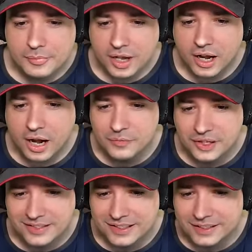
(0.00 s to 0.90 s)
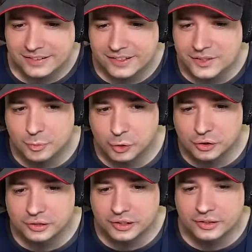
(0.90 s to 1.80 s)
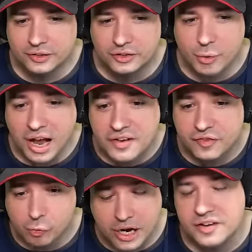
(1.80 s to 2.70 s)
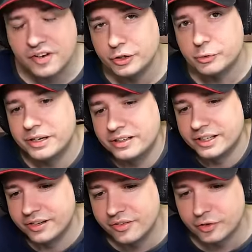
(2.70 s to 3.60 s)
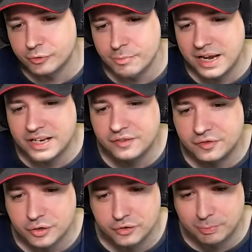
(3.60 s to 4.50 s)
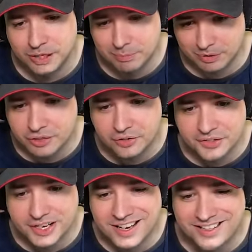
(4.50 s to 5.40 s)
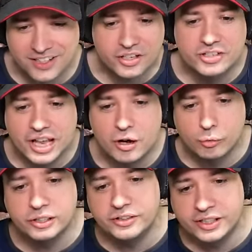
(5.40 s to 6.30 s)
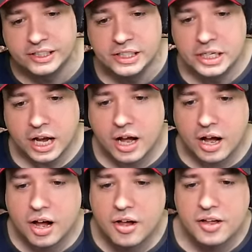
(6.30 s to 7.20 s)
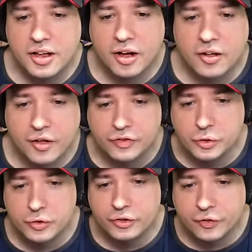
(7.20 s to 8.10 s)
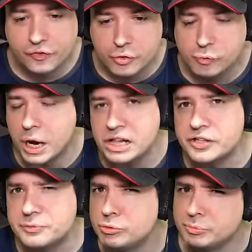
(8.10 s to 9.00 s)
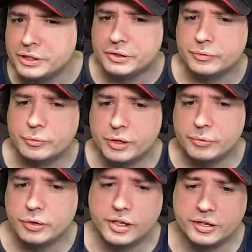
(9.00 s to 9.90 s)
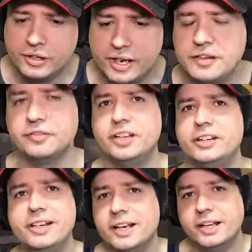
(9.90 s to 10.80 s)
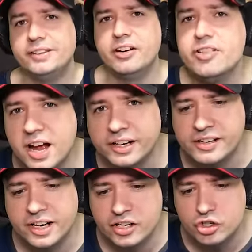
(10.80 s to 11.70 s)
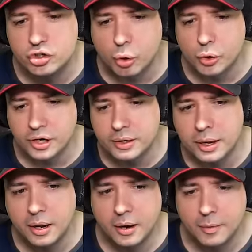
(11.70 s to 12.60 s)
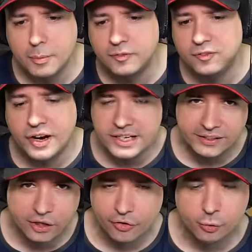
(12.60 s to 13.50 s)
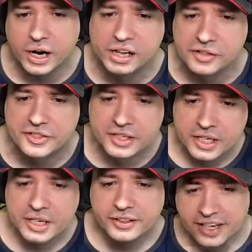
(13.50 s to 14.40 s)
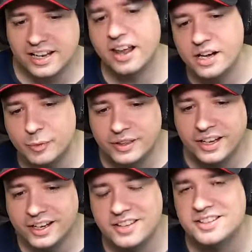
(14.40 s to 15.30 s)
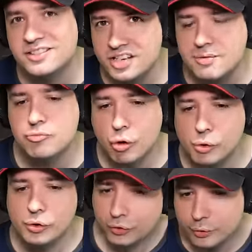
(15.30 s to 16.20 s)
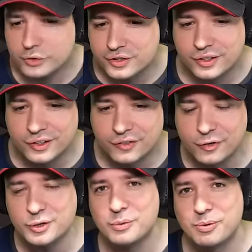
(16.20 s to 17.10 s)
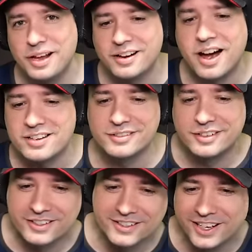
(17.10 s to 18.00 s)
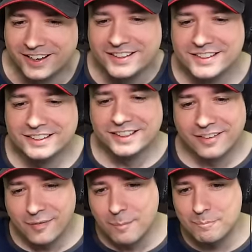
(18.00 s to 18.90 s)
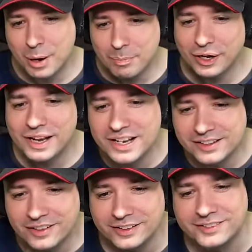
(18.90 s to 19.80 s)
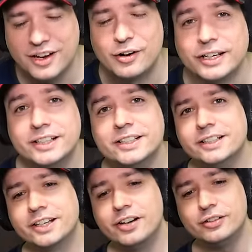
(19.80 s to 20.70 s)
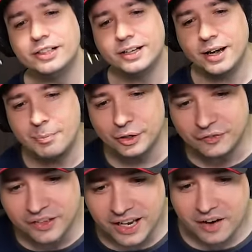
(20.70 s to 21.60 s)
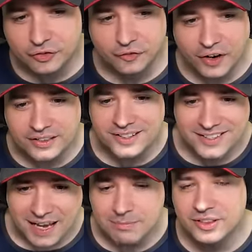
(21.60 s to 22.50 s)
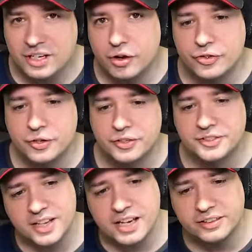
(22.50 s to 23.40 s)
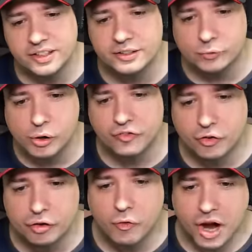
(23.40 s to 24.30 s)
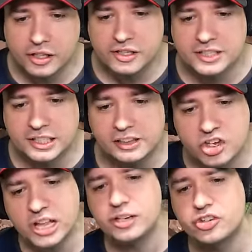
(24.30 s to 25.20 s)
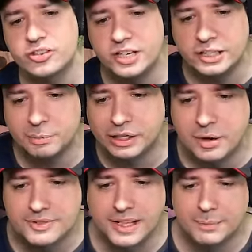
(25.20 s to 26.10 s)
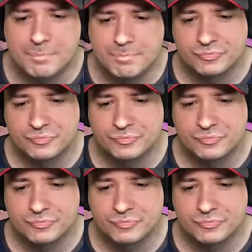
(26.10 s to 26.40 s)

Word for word: obviously this will drive away very quickly the remaining free-to-play players, and as such, then only the uh, a, a few the few whales will be re re uh, left, and they're not gonna enjoy uh, fighting the other whales. They like when they can steamroll those uh, free-to-play guys who could just oh, boop, and there he's going. You know, uh, but if they have to fight the same thing on the other side, then, well, for a while it's a little challenge, and then it becomes like, mm,